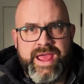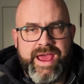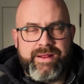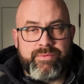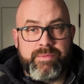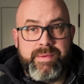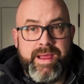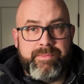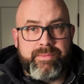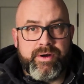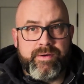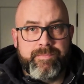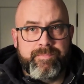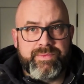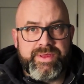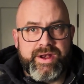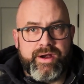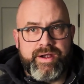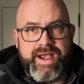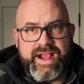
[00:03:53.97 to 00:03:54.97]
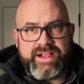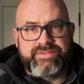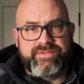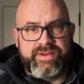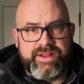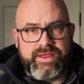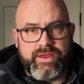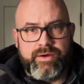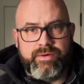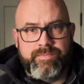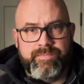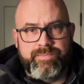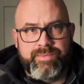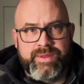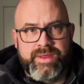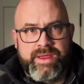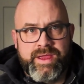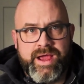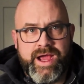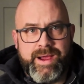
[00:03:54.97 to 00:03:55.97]
And remember, in our next video,
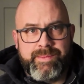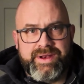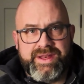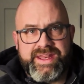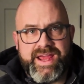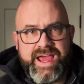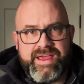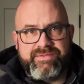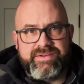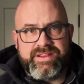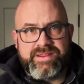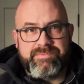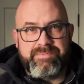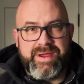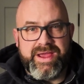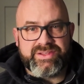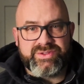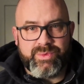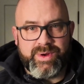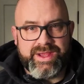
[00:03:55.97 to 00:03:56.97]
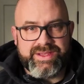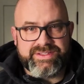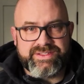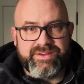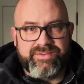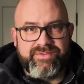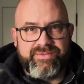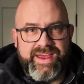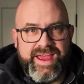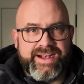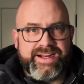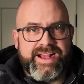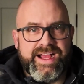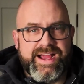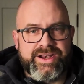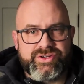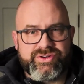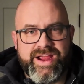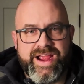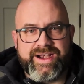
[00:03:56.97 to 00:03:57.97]
I'm going to dive into the best ways to vet
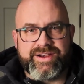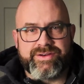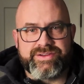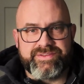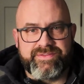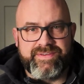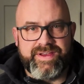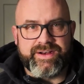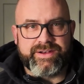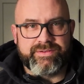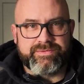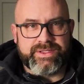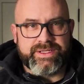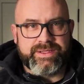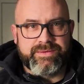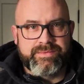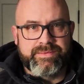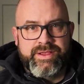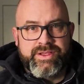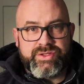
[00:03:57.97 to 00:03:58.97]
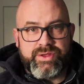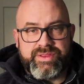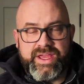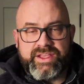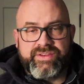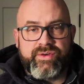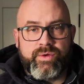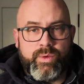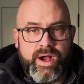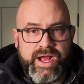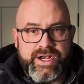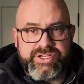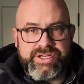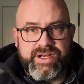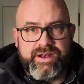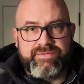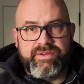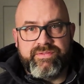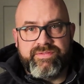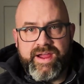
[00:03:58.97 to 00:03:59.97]
contractors effectively. So thanks for watching.
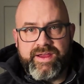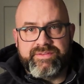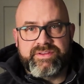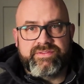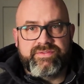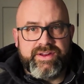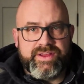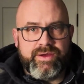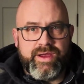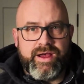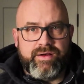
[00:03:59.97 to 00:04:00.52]
And if you found this video